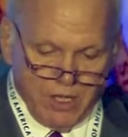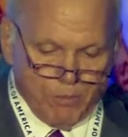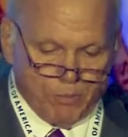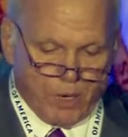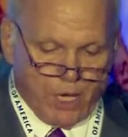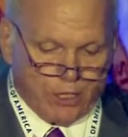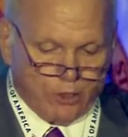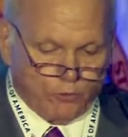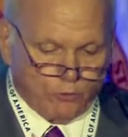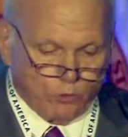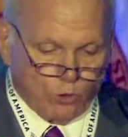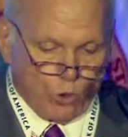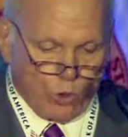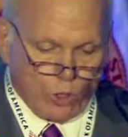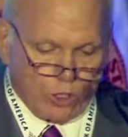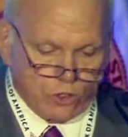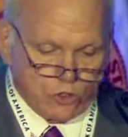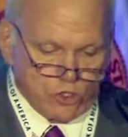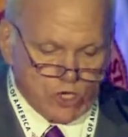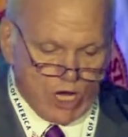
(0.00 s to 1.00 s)
by the
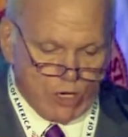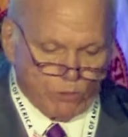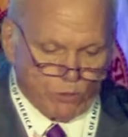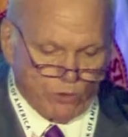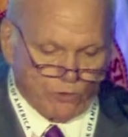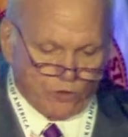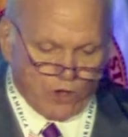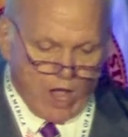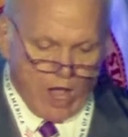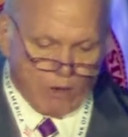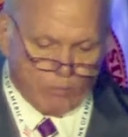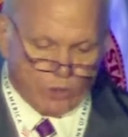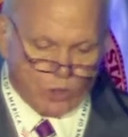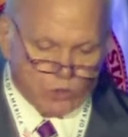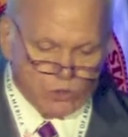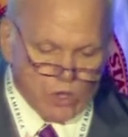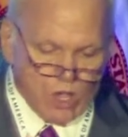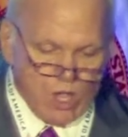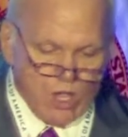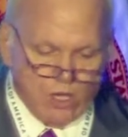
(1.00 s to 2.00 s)
Florida Chamber of
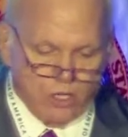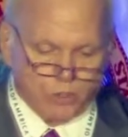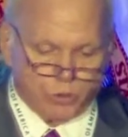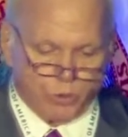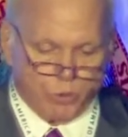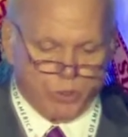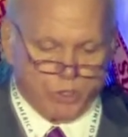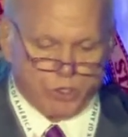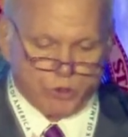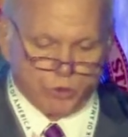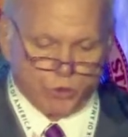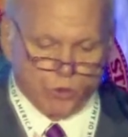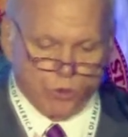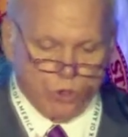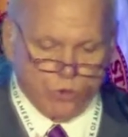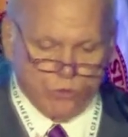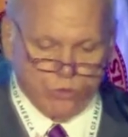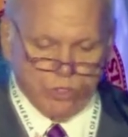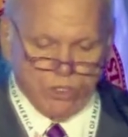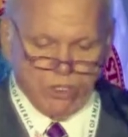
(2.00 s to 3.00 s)
Commerce to
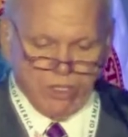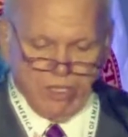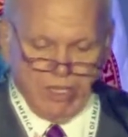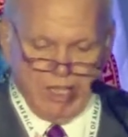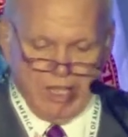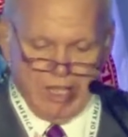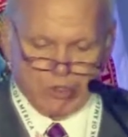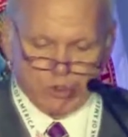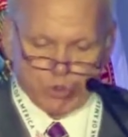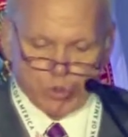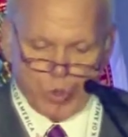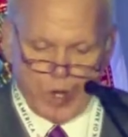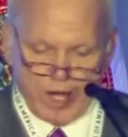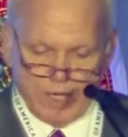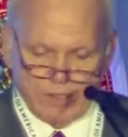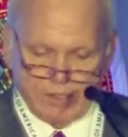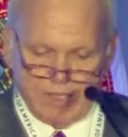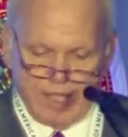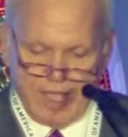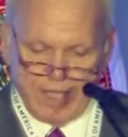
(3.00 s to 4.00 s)
recruit and
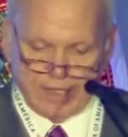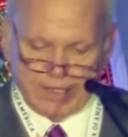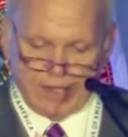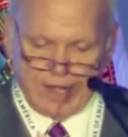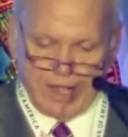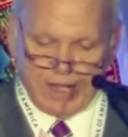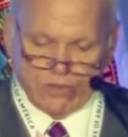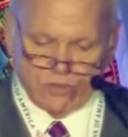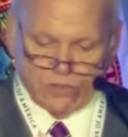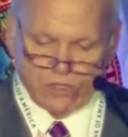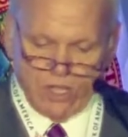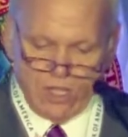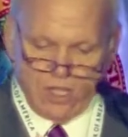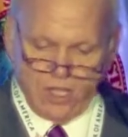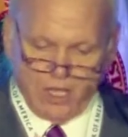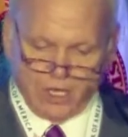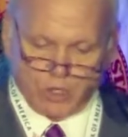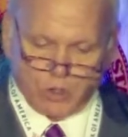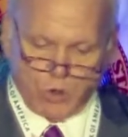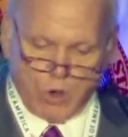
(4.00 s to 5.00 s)
train candidates
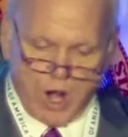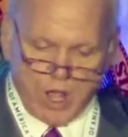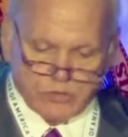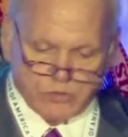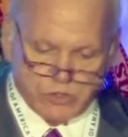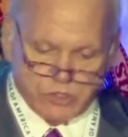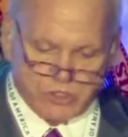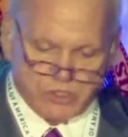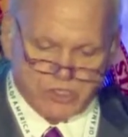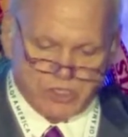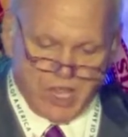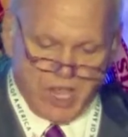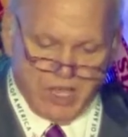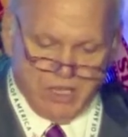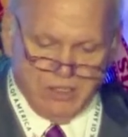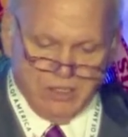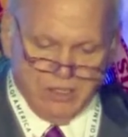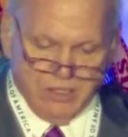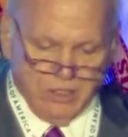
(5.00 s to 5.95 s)
across the state